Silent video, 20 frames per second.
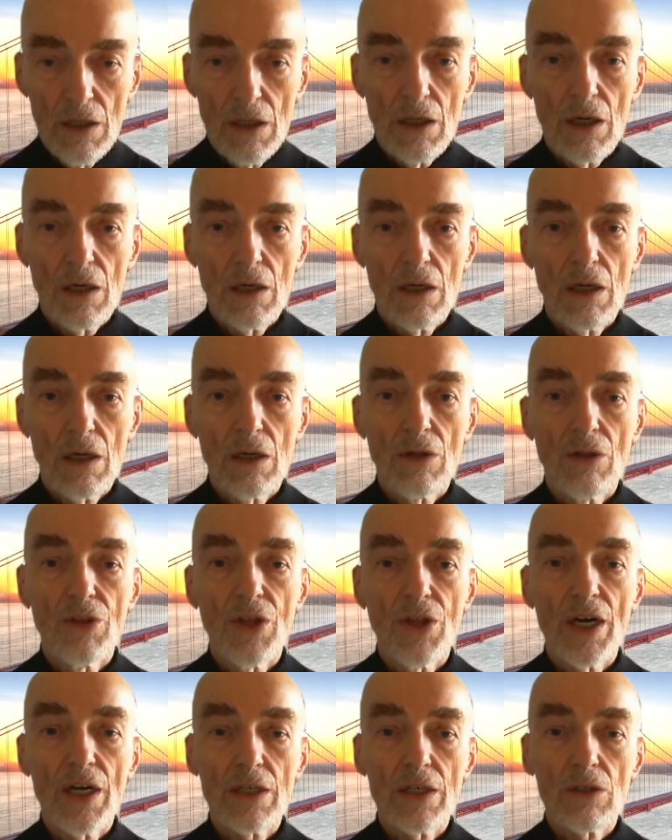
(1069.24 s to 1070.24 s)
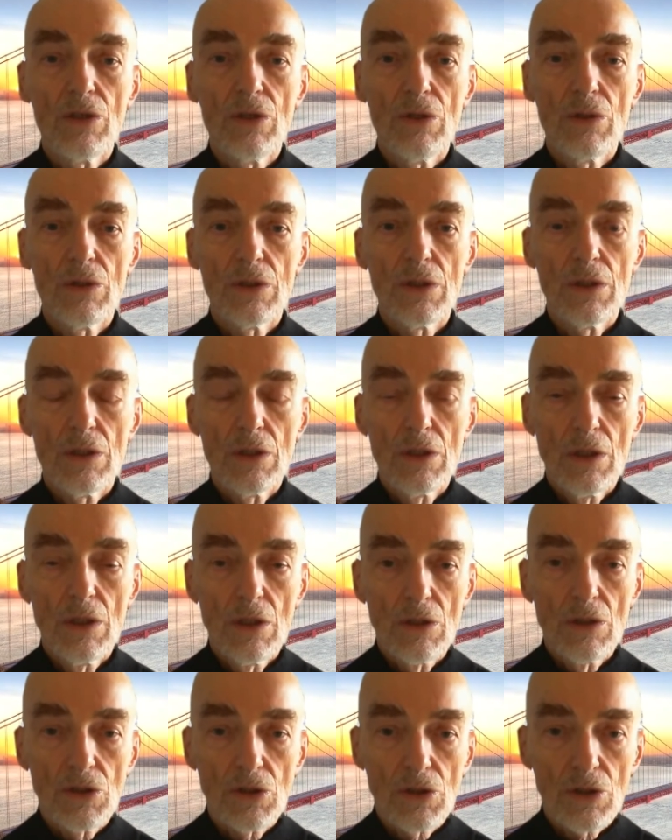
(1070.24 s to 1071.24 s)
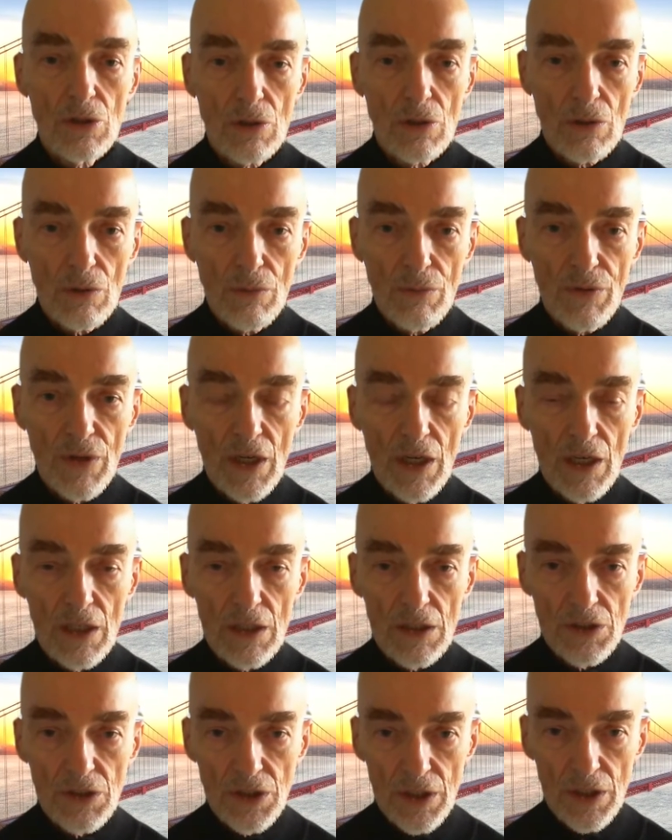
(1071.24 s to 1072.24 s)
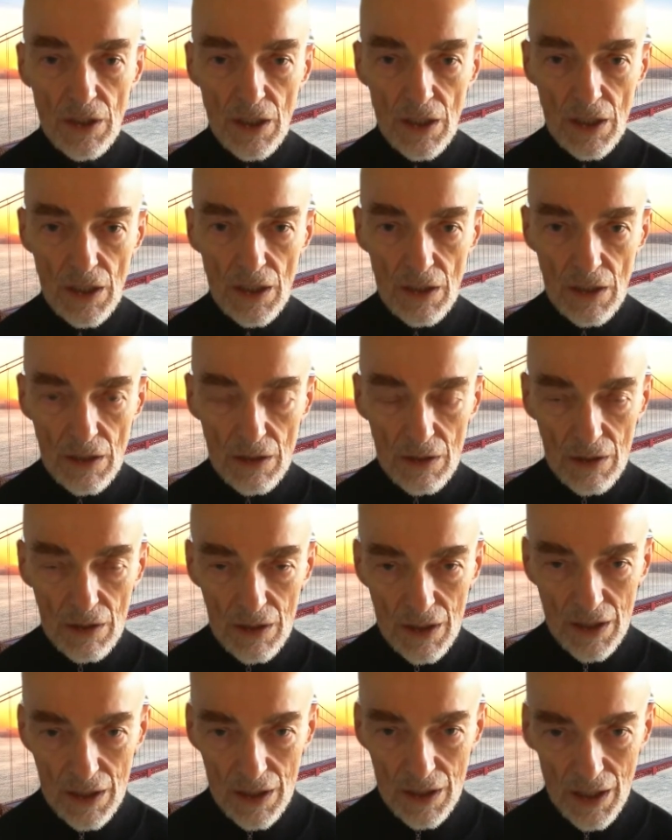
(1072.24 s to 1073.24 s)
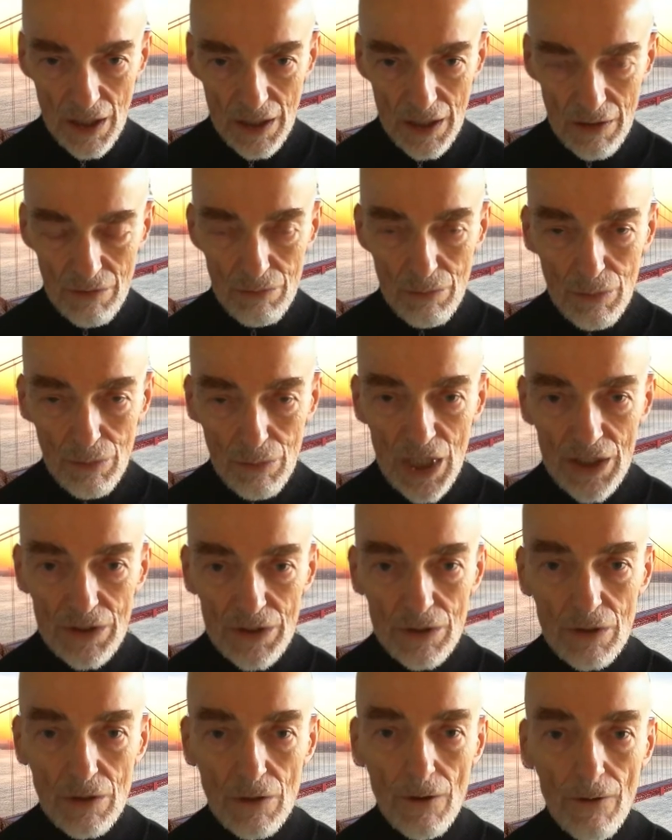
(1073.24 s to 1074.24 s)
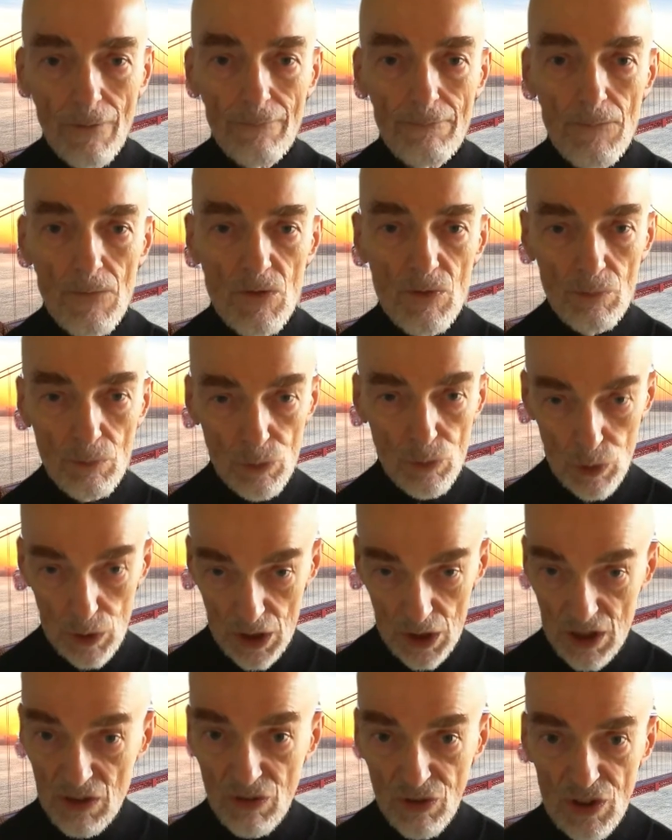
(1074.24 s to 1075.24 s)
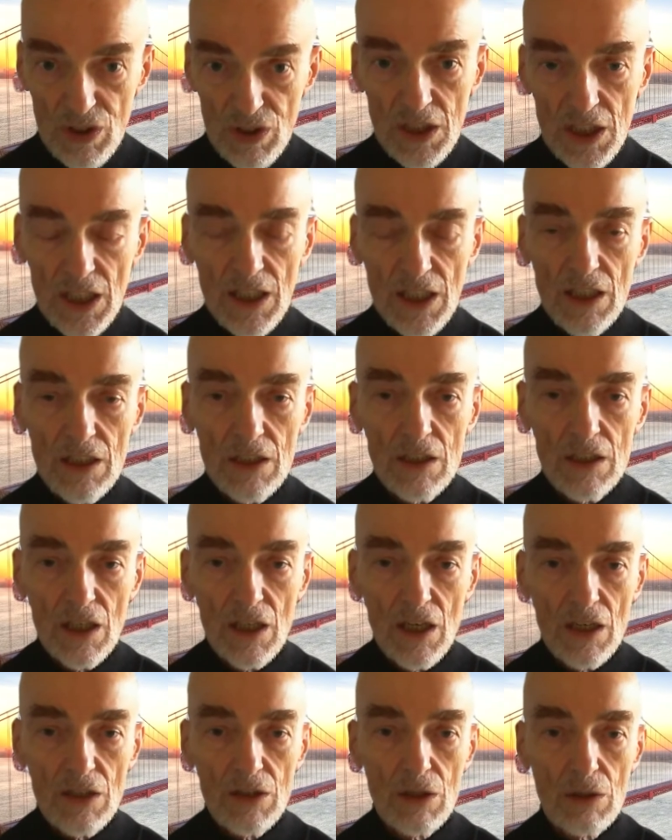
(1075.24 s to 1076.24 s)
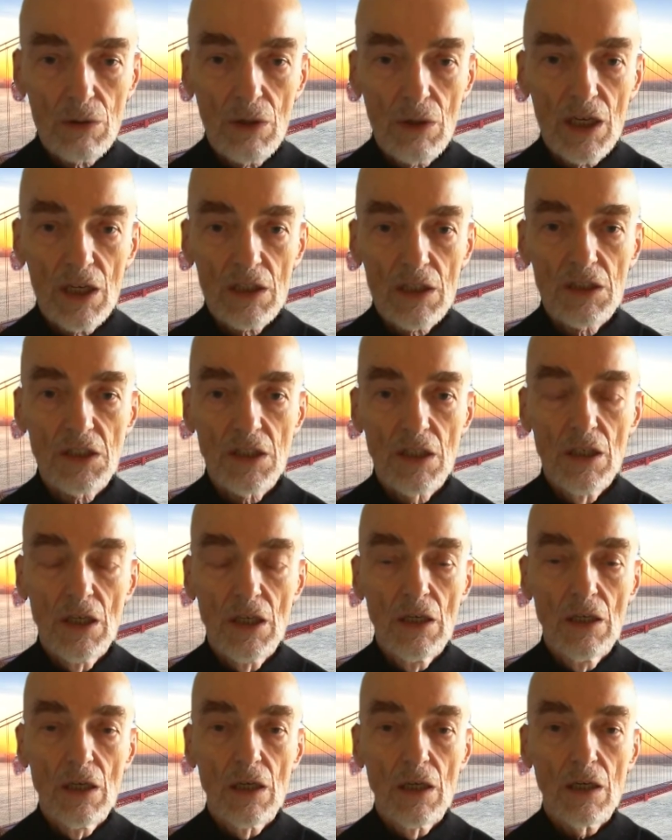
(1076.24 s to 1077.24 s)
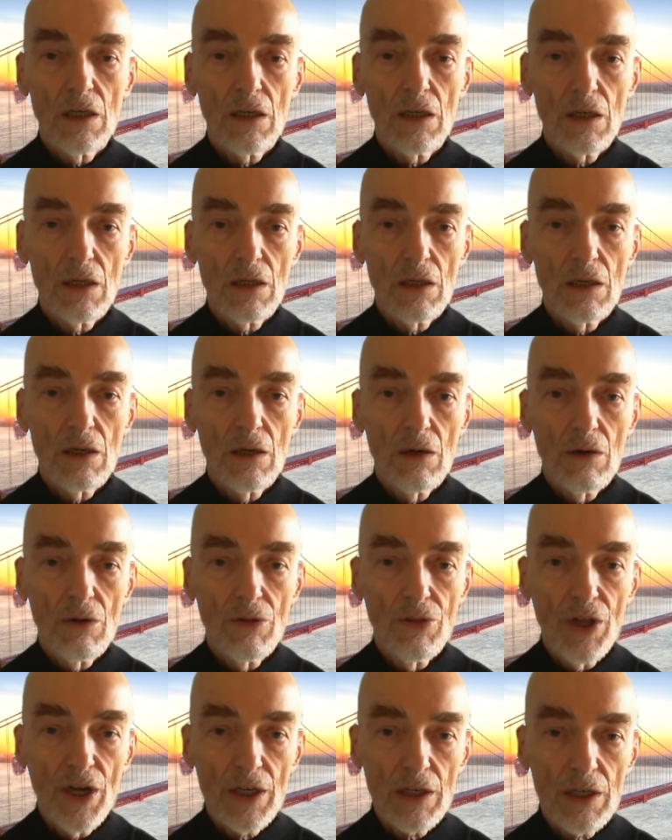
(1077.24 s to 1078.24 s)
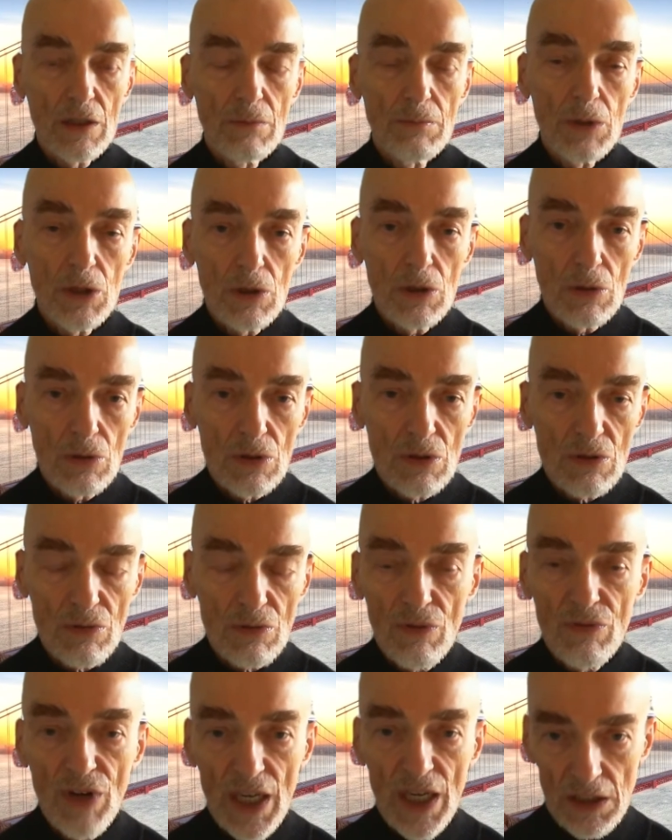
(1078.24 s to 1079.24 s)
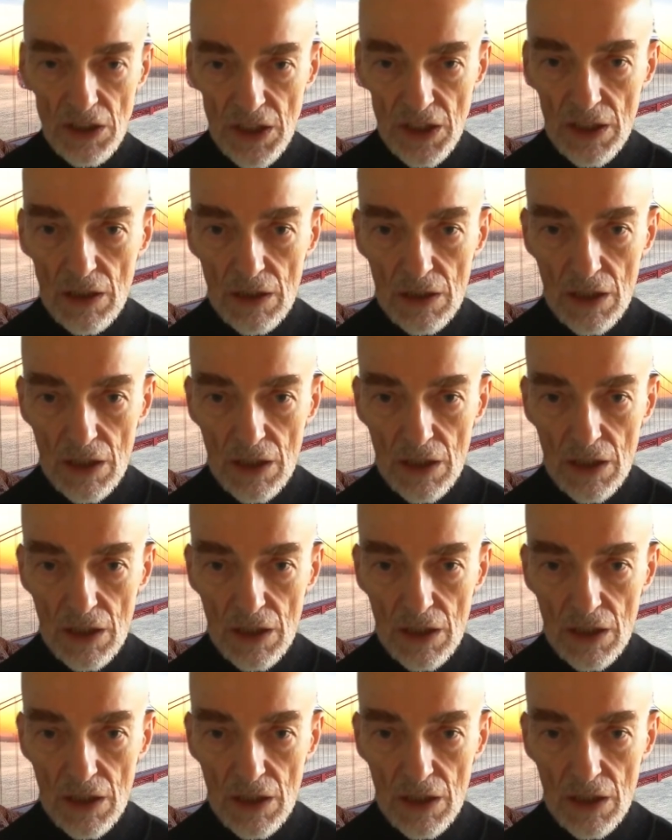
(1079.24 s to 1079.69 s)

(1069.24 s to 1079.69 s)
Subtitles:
that could serve as a kind of model of more sophisticated anthrax that could be used for vaccine